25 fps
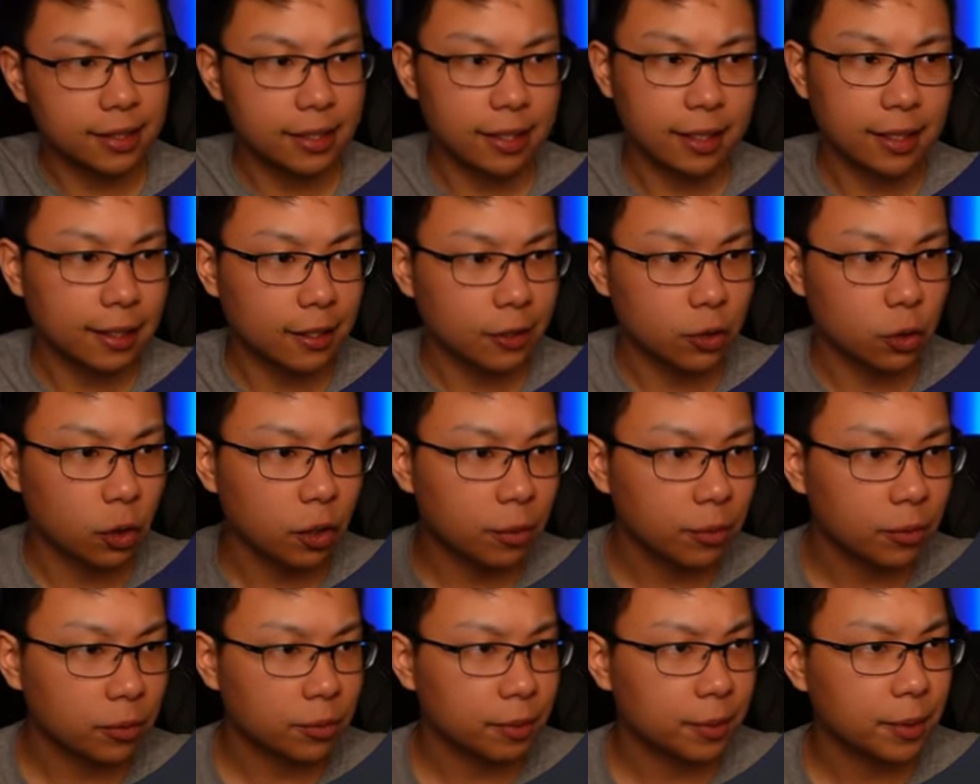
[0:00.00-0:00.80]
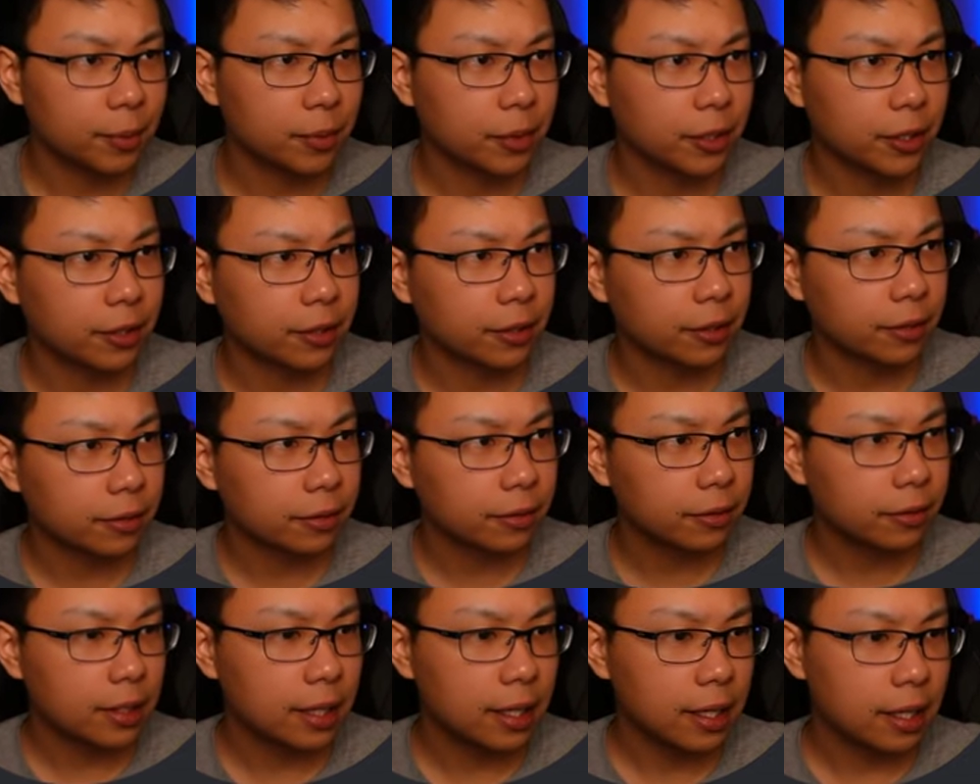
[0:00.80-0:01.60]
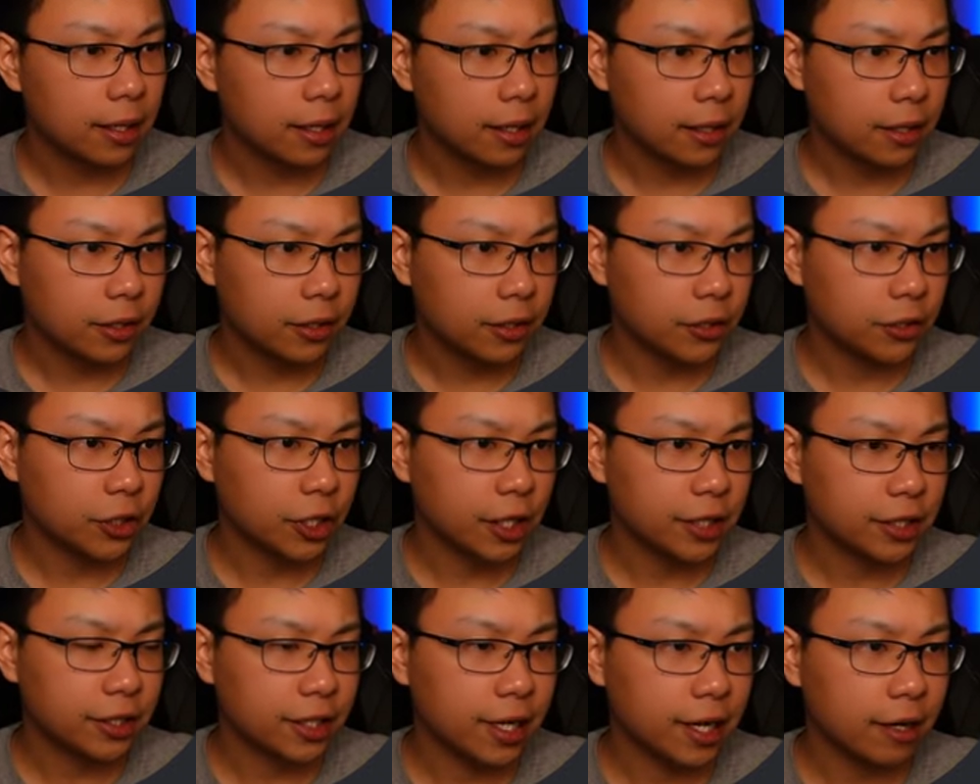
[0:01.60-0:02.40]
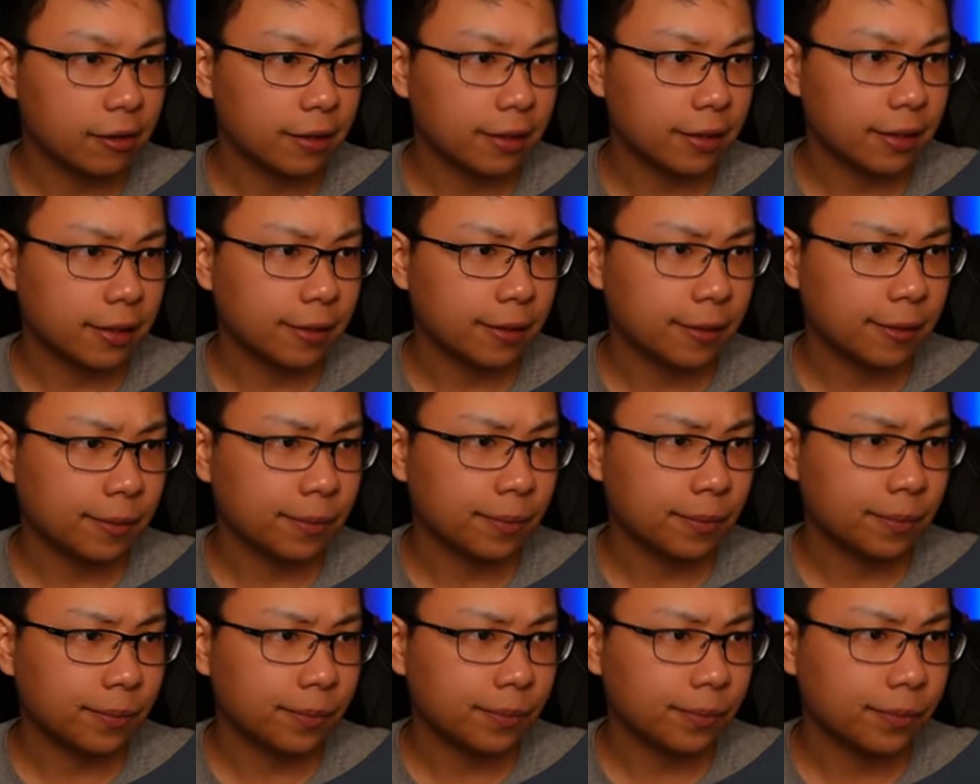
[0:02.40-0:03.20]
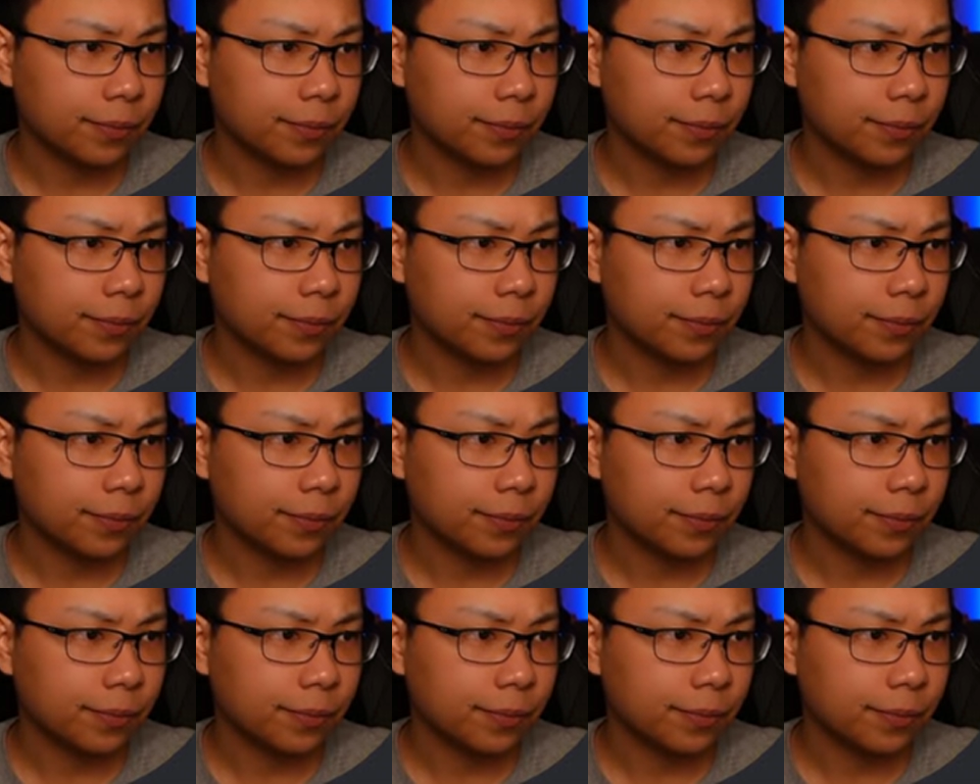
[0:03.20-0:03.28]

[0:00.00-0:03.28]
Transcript: say like a Tormund would be pretty good. Change out um